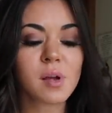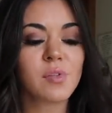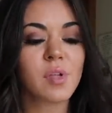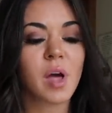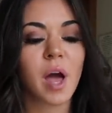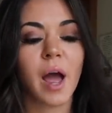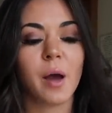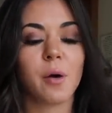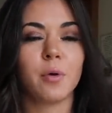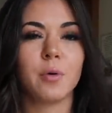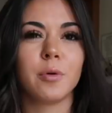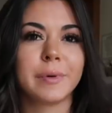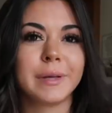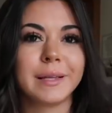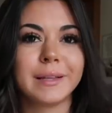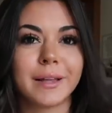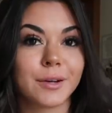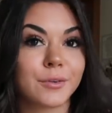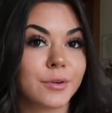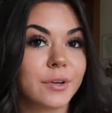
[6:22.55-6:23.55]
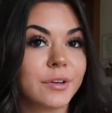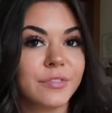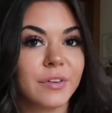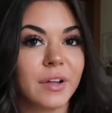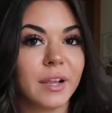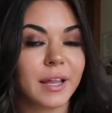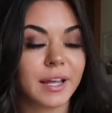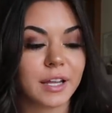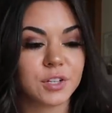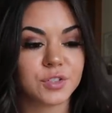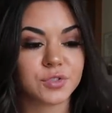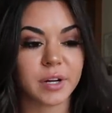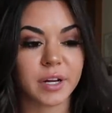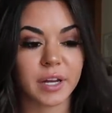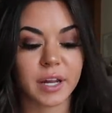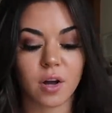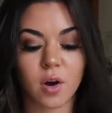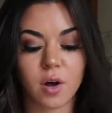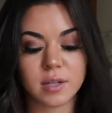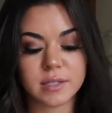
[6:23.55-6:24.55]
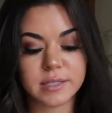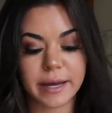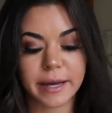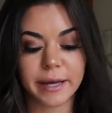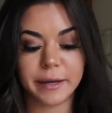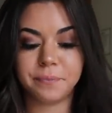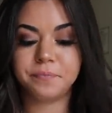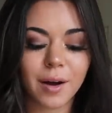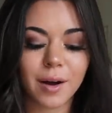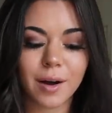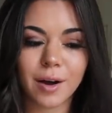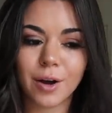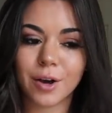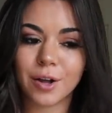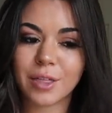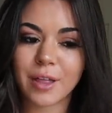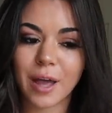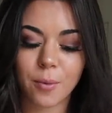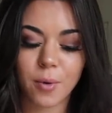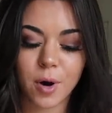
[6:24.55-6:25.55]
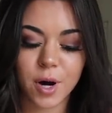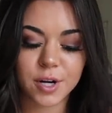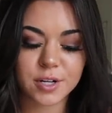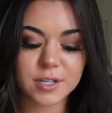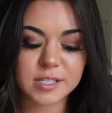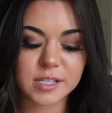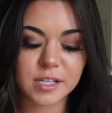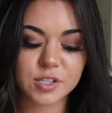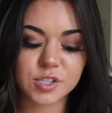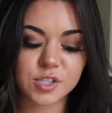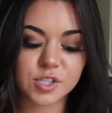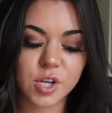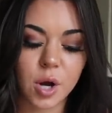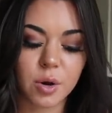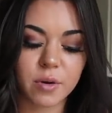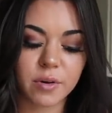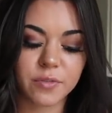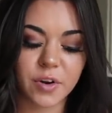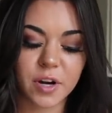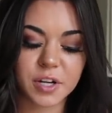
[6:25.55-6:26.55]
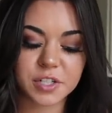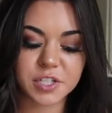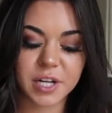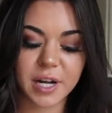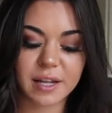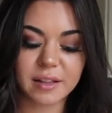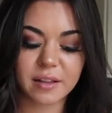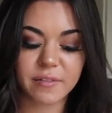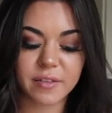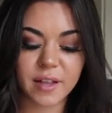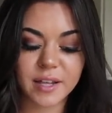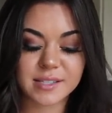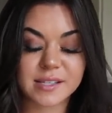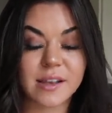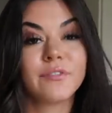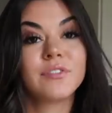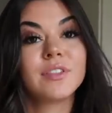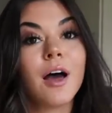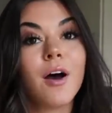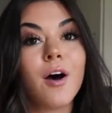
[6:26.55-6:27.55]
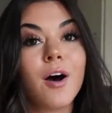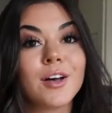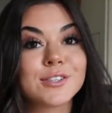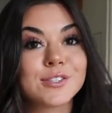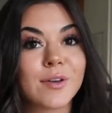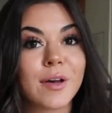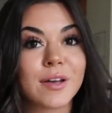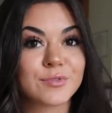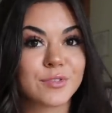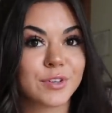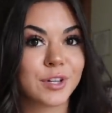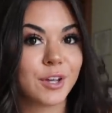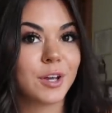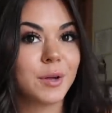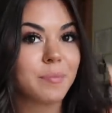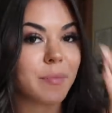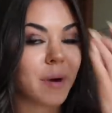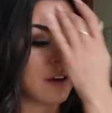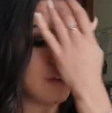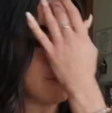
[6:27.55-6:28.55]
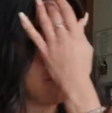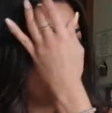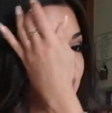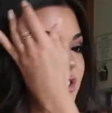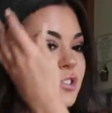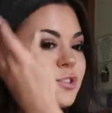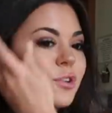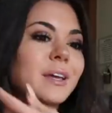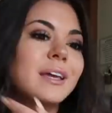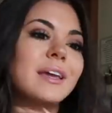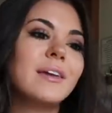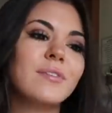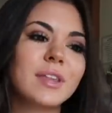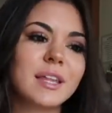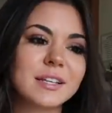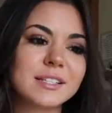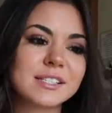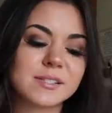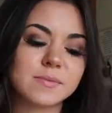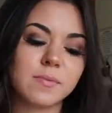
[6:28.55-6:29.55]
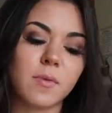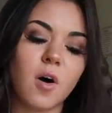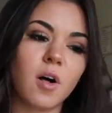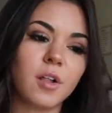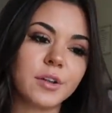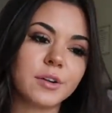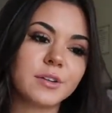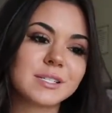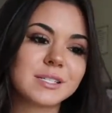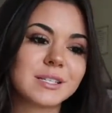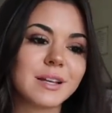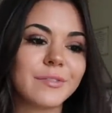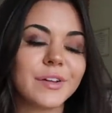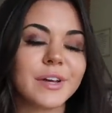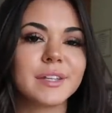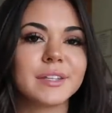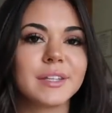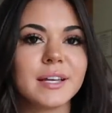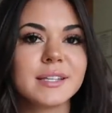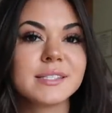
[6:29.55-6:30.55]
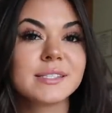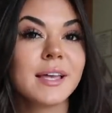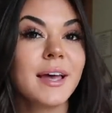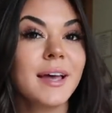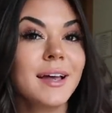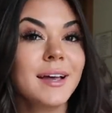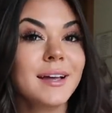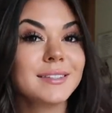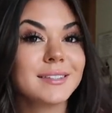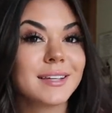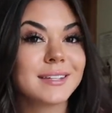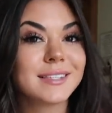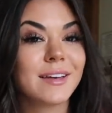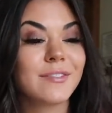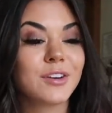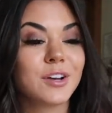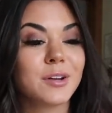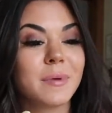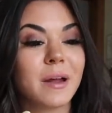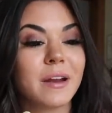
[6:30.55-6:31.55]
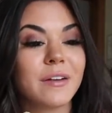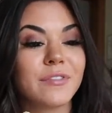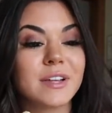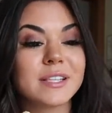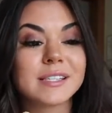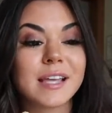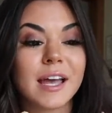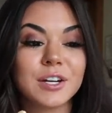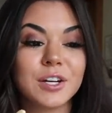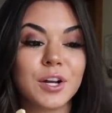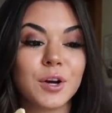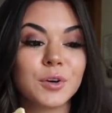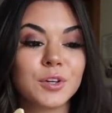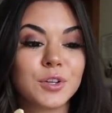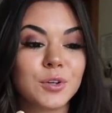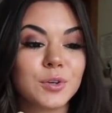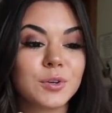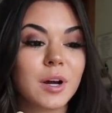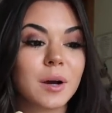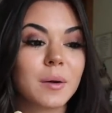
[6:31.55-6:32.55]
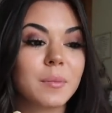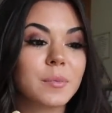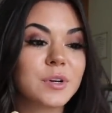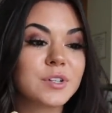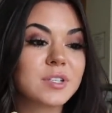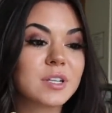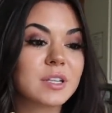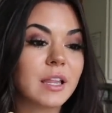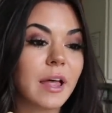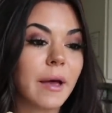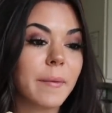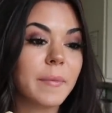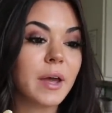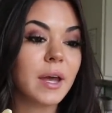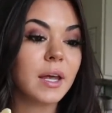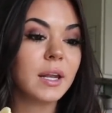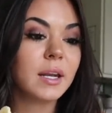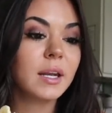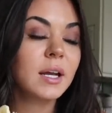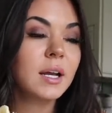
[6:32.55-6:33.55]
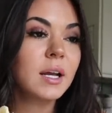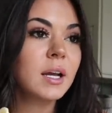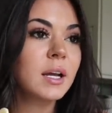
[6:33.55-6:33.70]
that I will be like refilling and drinking all day. Oh, that water is like so refreshing. I love that stuff. And that also has really good benefits. So like even like small little stuff like this does have good benefits. I know cucumbers and lemon